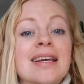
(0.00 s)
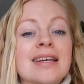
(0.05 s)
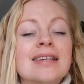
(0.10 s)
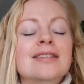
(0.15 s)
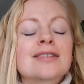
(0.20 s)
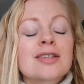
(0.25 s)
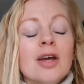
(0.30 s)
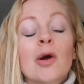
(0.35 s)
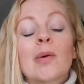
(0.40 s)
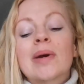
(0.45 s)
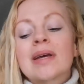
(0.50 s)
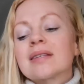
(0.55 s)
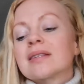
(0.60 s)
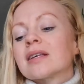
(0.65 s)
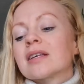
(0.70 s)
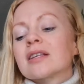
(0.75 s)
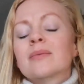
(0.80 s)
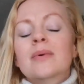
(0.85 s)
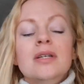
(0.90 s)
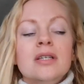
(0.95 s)
It's so
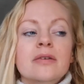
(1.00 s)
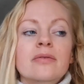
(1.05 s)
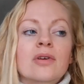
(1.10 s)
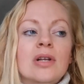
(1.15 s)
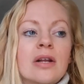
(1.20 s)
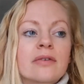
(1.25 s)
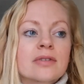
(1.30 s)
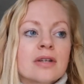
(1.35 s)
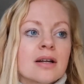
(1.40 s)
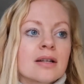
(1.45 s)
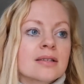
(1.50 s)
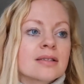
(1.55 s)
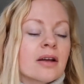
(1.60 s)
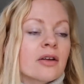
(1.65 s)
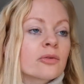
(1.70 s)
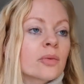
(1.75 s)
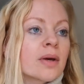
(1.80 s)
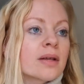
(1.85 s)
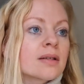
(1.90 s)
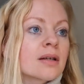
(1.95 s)
easy, especially if you live down in the
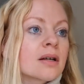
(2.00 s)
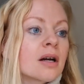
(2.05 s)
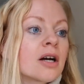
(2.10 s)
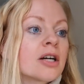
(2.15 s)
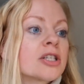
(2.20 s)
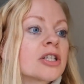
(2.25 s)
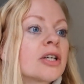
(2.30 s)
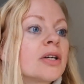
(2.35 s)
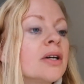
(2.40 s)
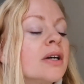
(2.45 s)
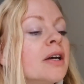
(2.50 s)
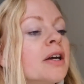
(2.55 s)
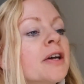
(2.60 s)
southwest like I do.